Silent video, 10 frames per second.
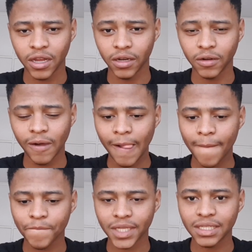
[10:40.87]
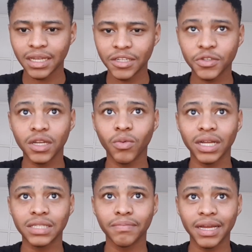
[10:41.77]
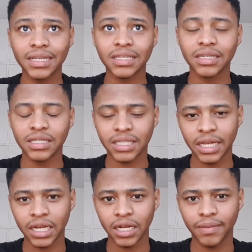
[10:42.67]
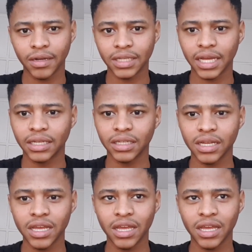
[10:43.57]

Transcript: you know? This is literally what medicine is technically about, and